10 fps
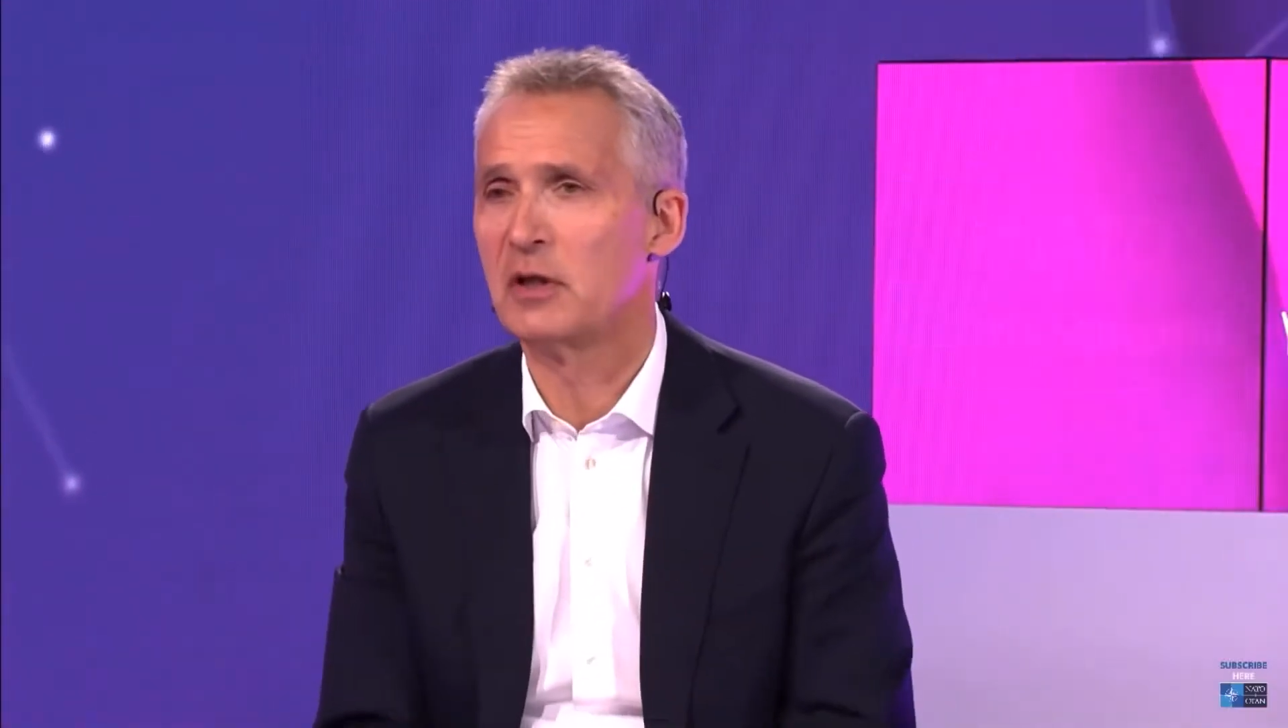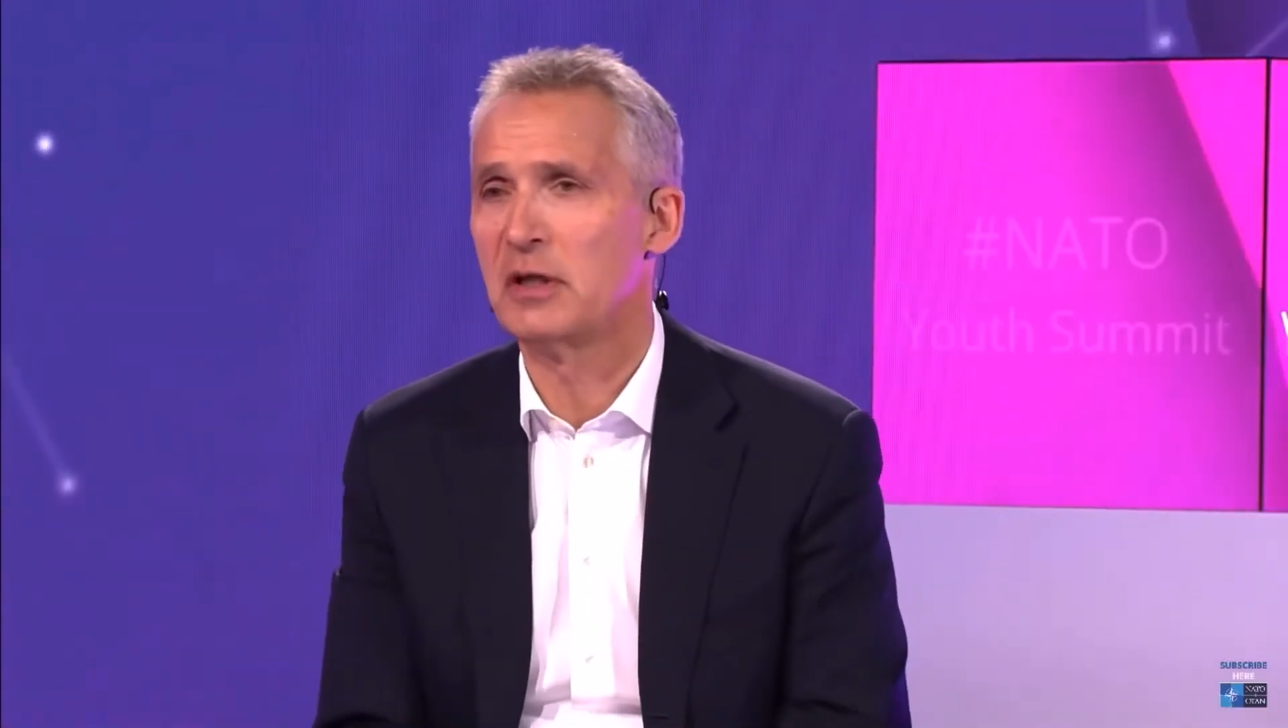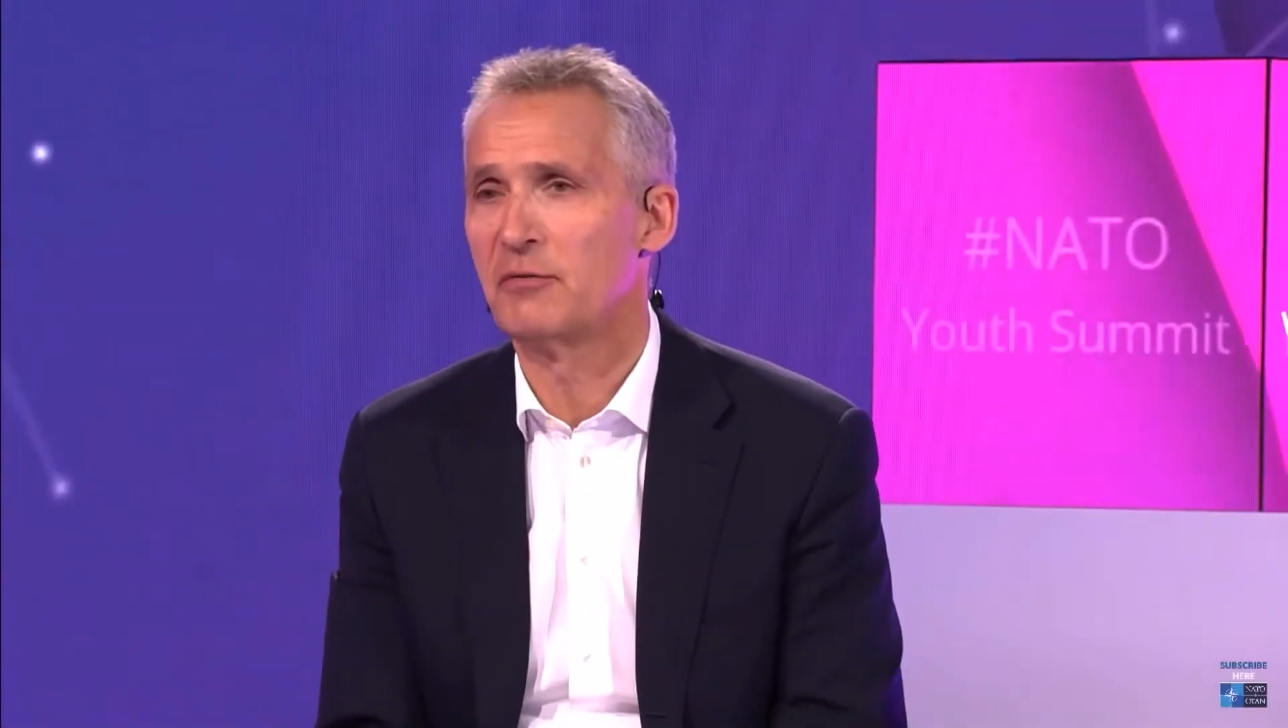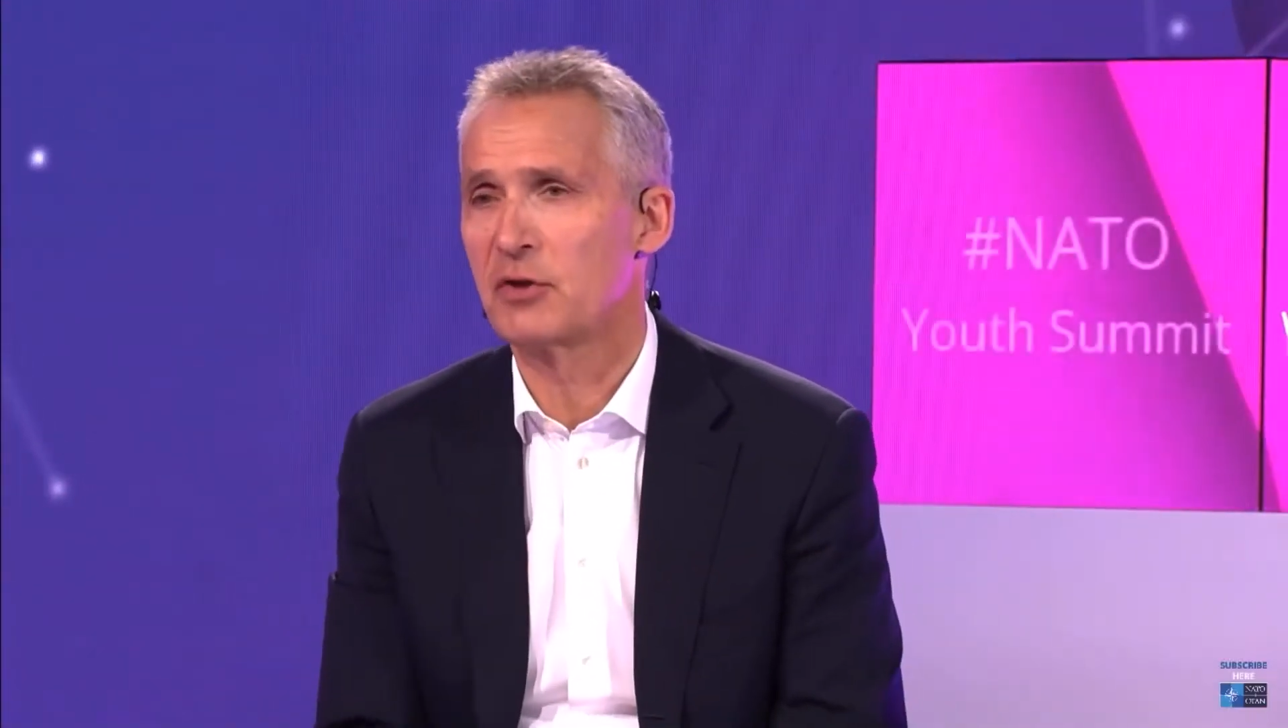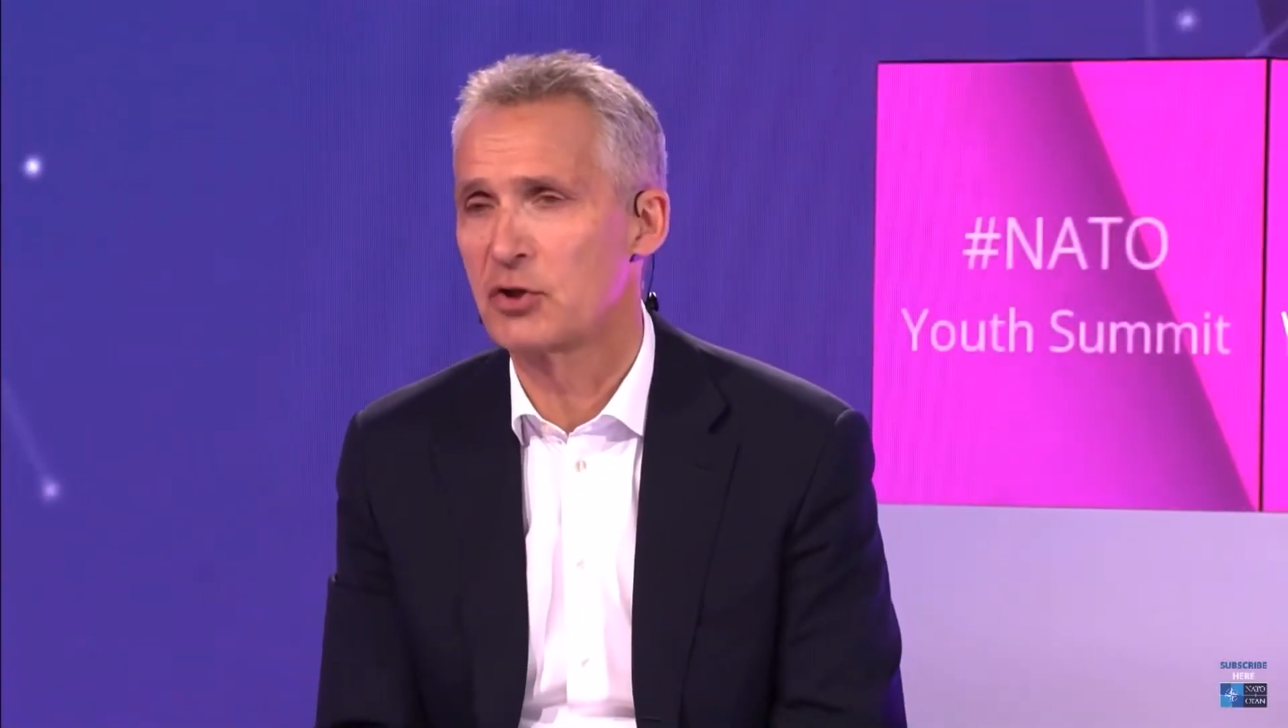
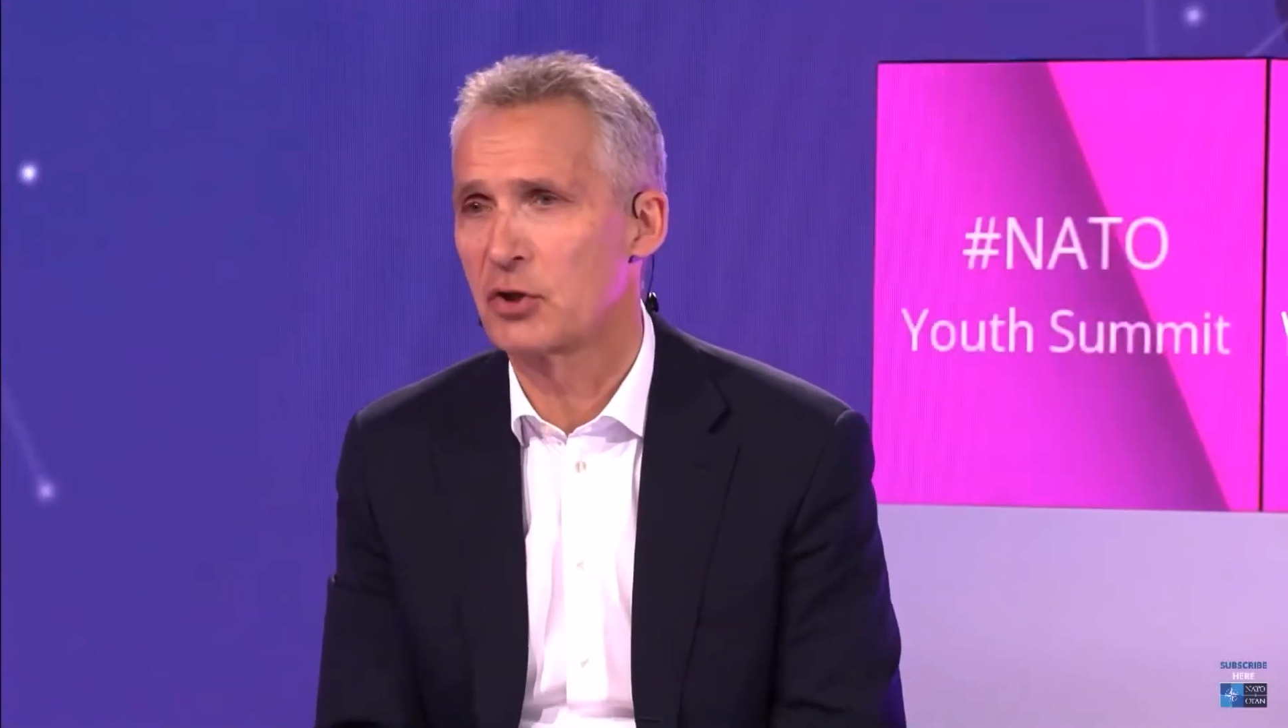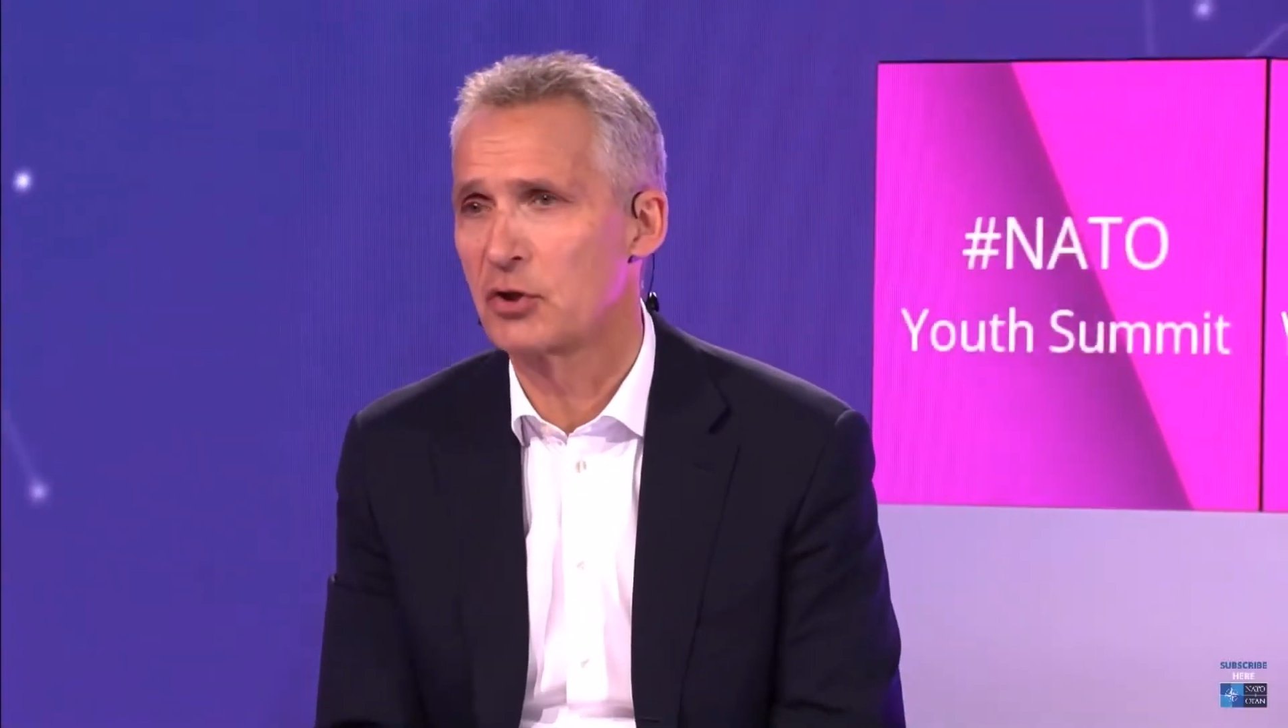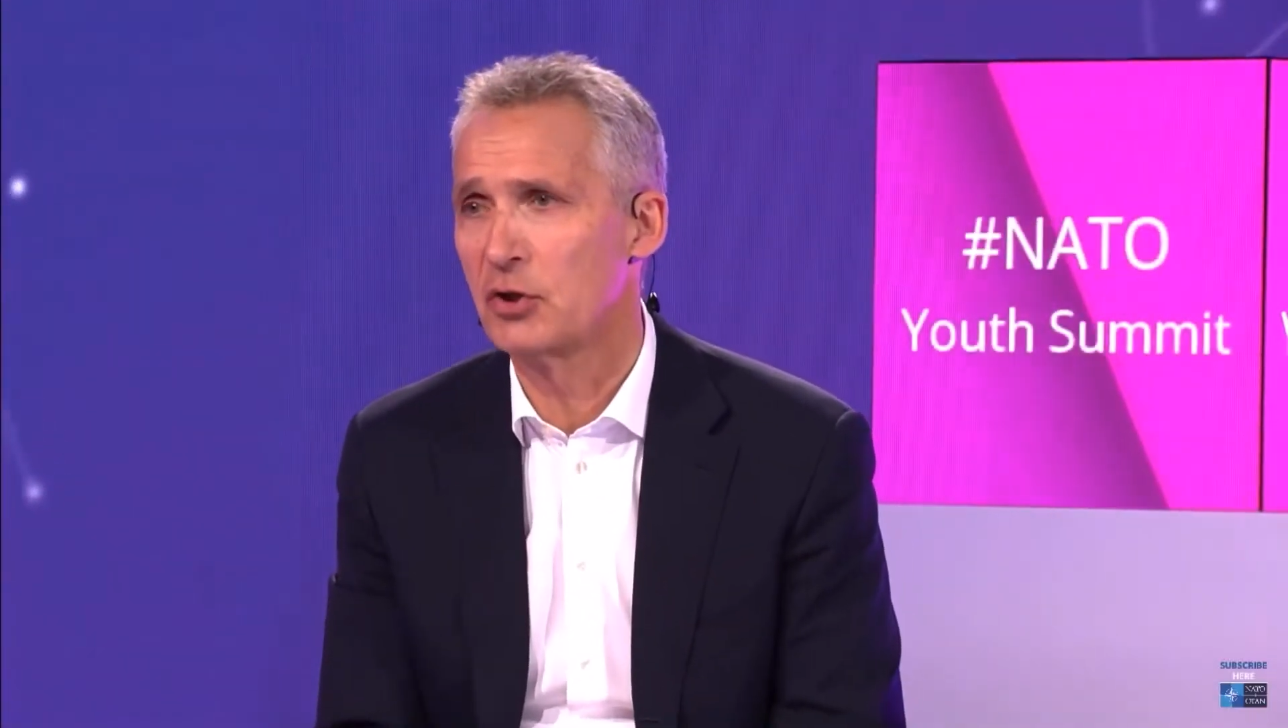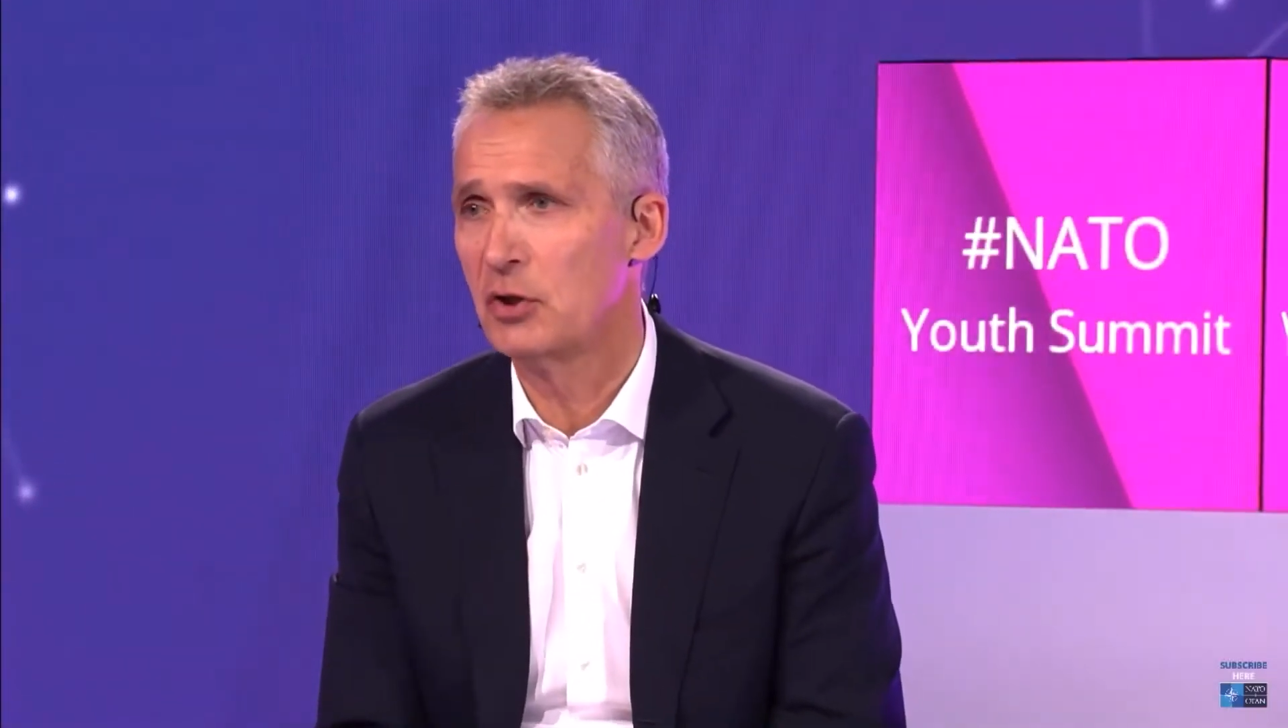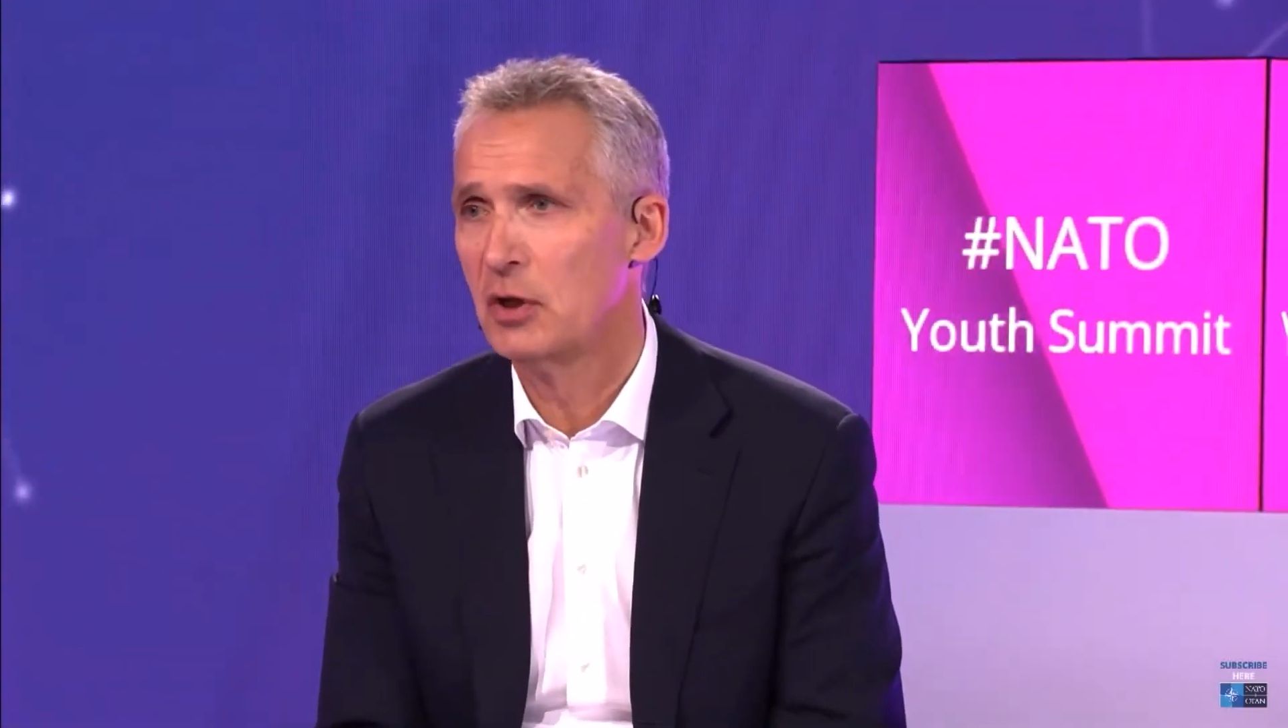
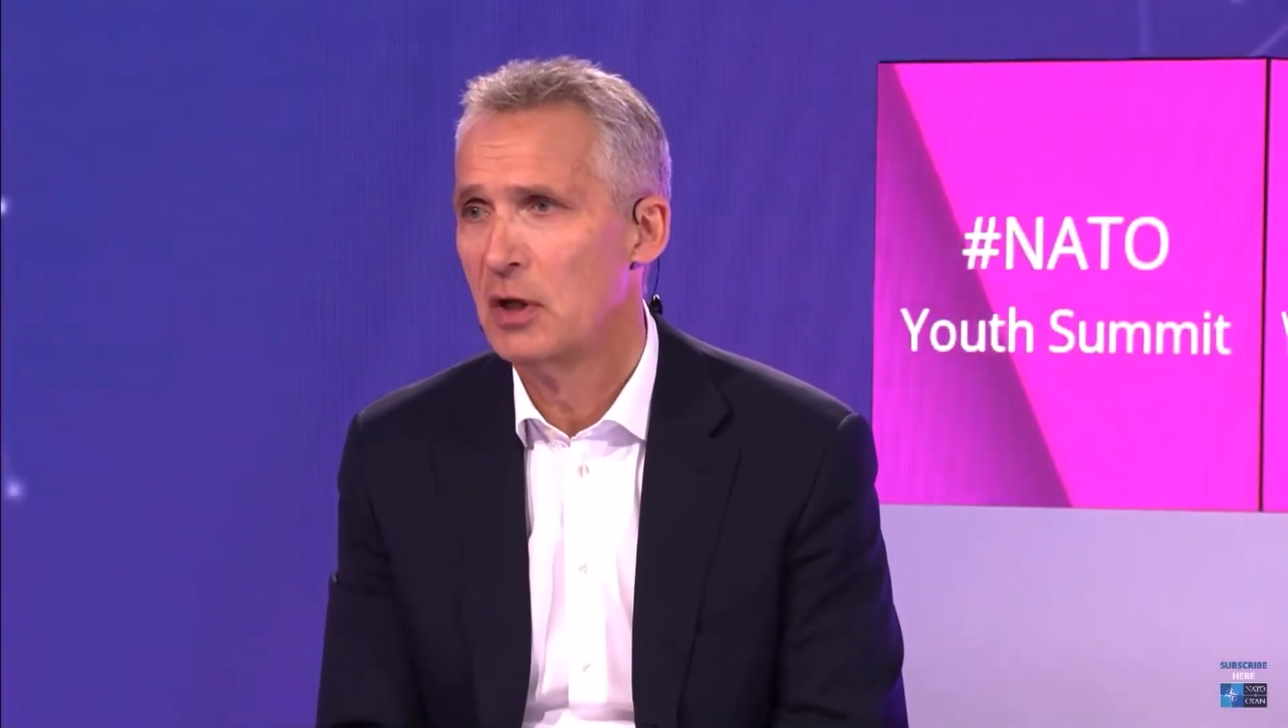infrastructure.